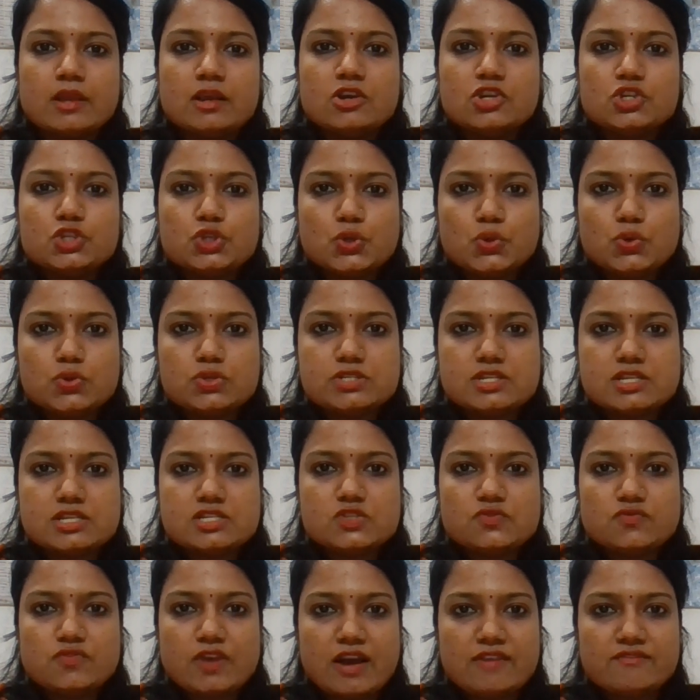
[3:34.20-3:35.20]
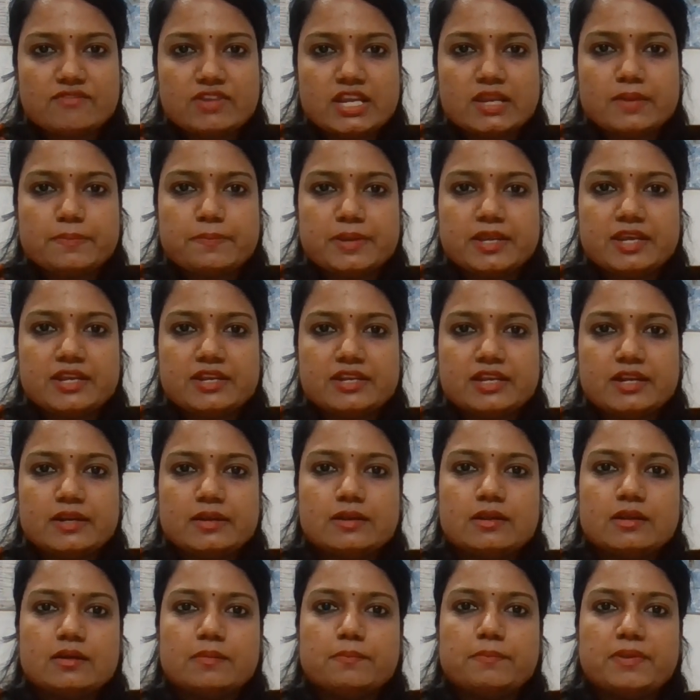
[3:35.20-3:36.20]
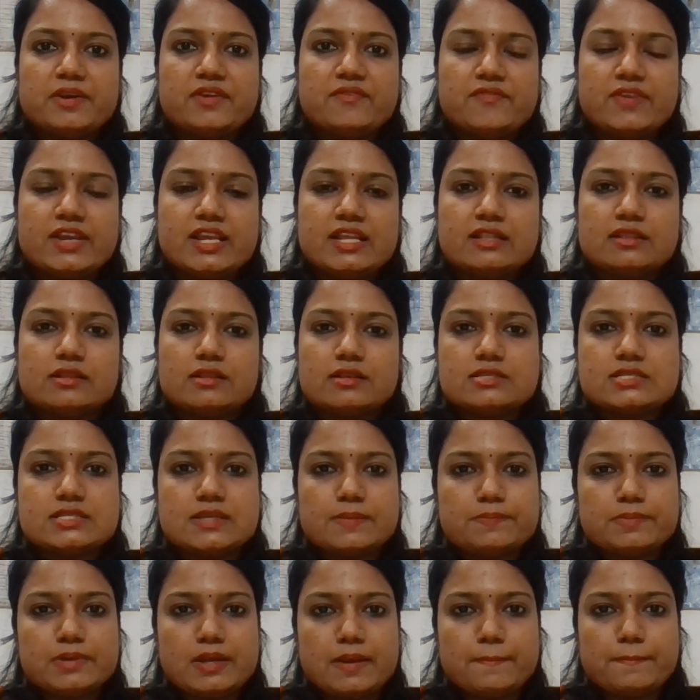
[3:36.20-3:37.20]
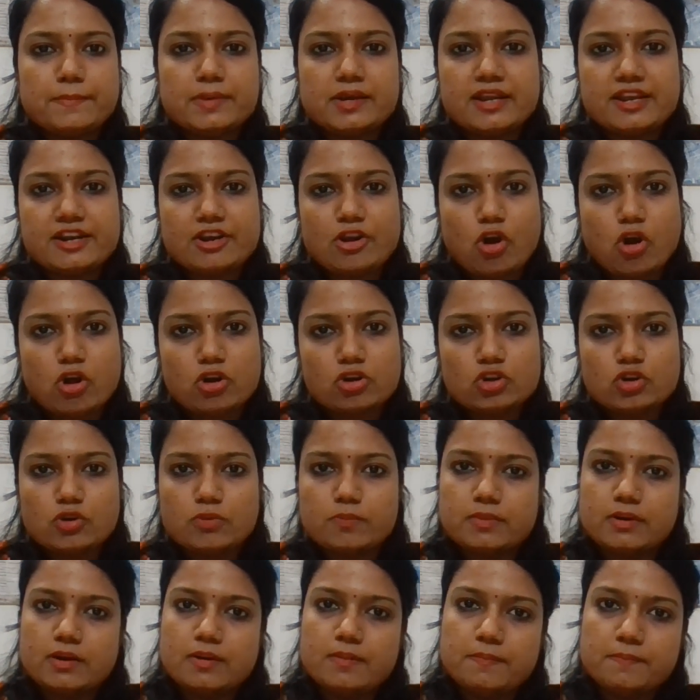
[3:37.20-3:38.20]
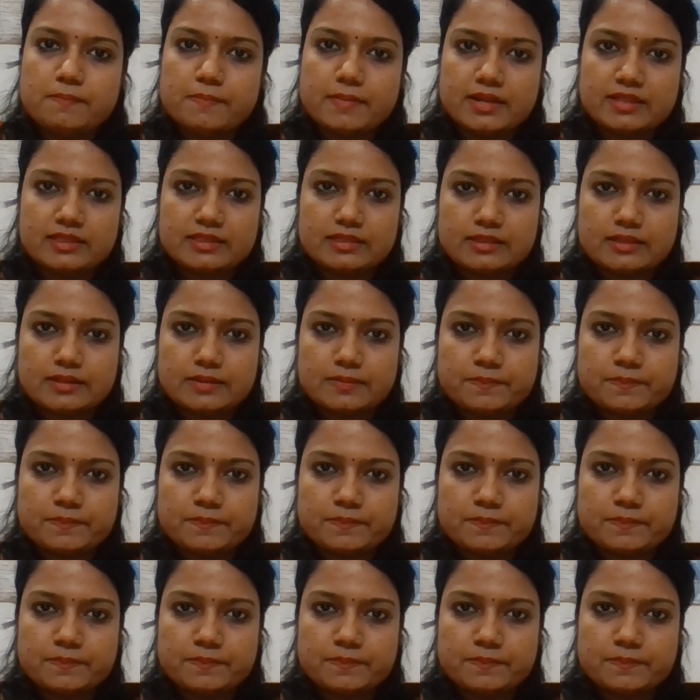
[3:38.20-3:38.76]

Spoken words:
shows its flowering period between the September and October month.